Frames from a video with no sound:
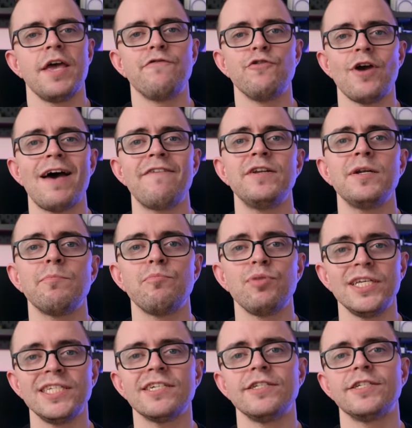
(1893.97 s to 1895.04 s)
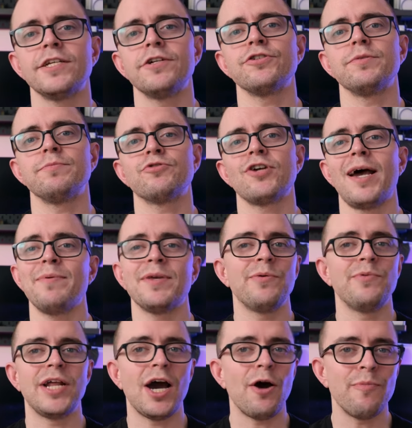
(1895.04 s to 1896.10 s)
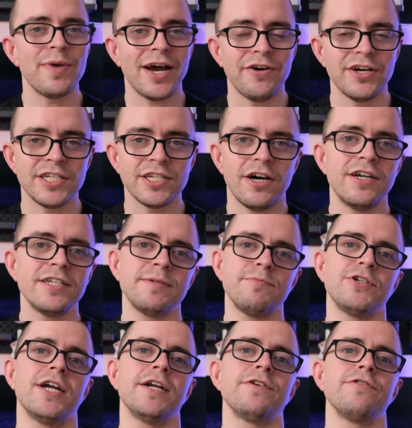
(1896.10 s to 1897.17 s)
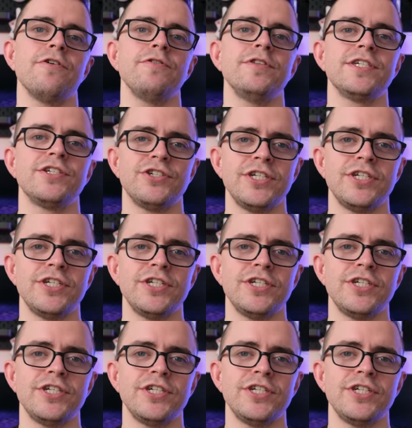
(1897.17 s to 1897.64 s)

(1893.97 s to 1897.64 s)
If you haven't, please consider subscribing. It would help me out a ton as I'm trying to grow this